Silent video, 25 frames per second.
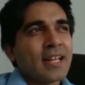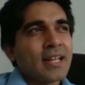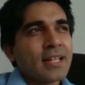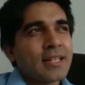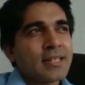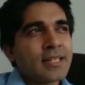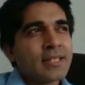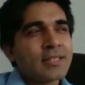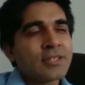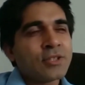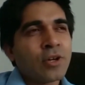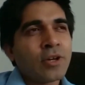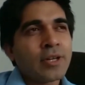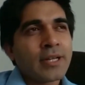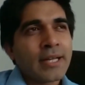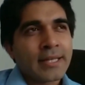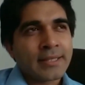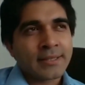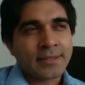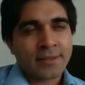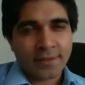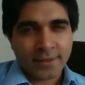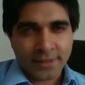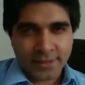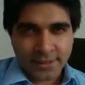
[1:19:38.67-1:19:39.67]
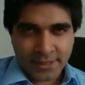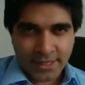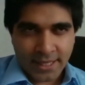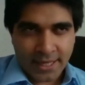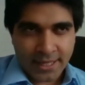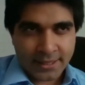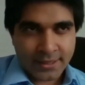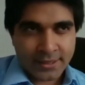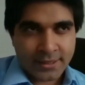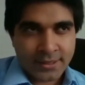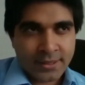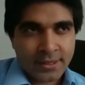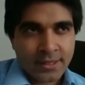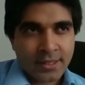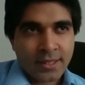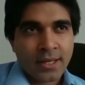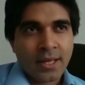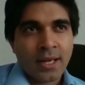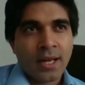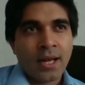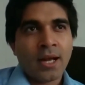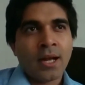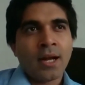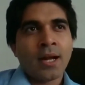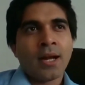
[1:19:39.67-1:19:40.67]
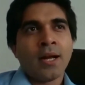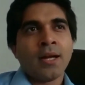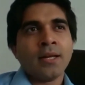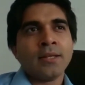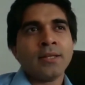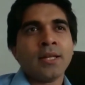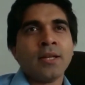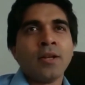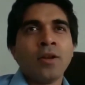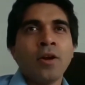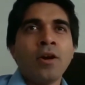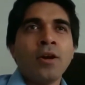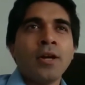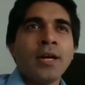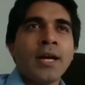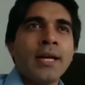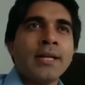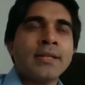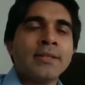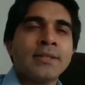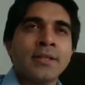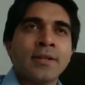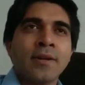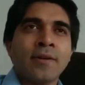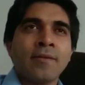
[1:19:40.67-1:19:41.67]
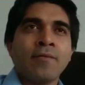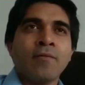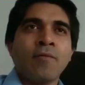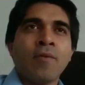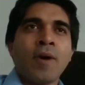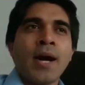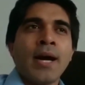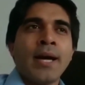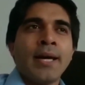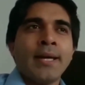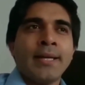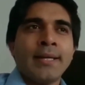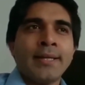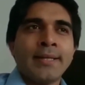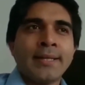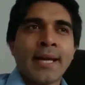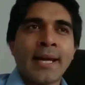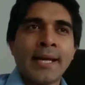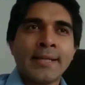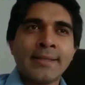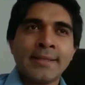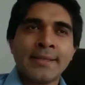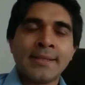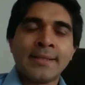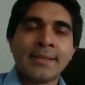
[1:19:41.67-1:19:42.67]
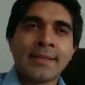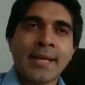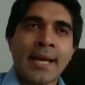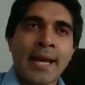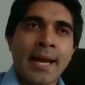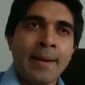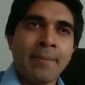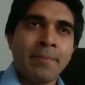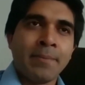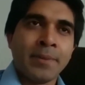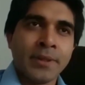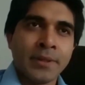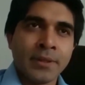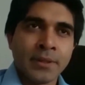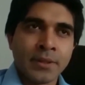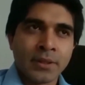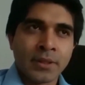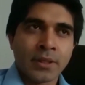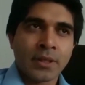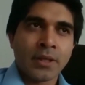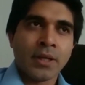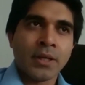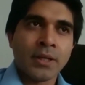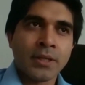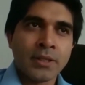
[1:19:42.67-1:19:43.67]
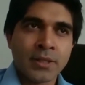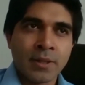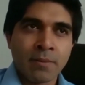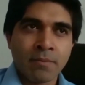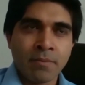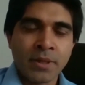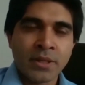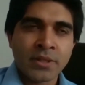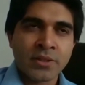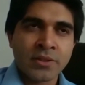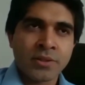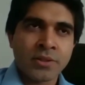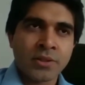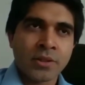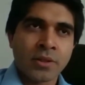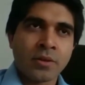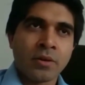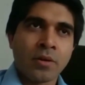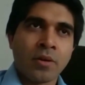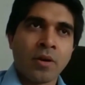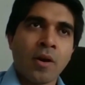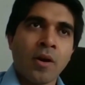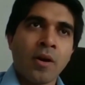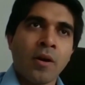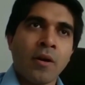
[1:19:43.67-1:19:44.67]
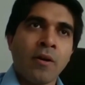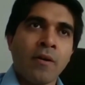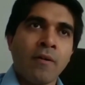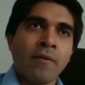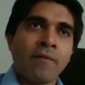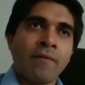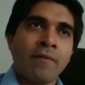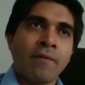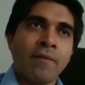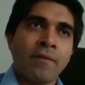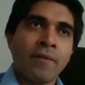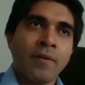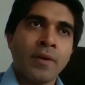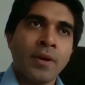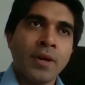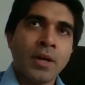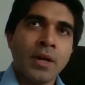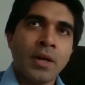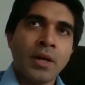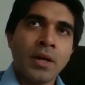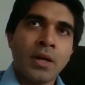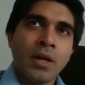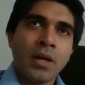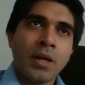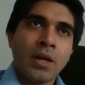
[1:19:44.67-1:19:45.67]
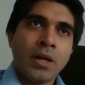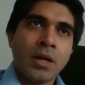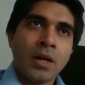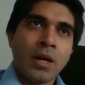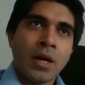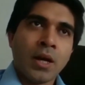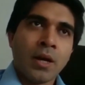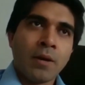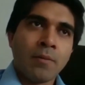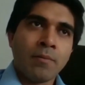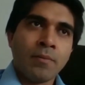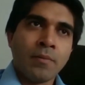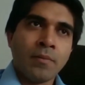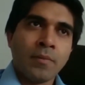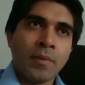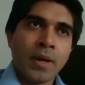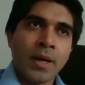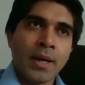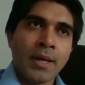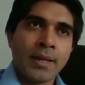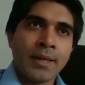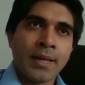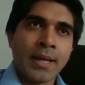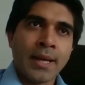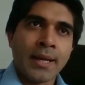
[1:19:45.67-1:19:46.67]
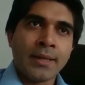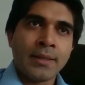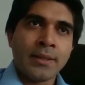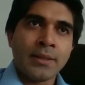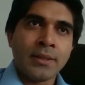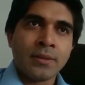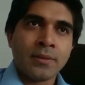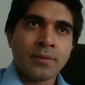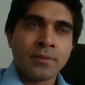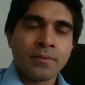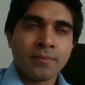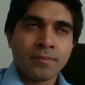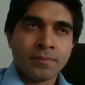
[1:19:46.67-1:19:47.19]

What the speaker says: the short answer is yes. The long answer of why it hasn't happened is a mixture of And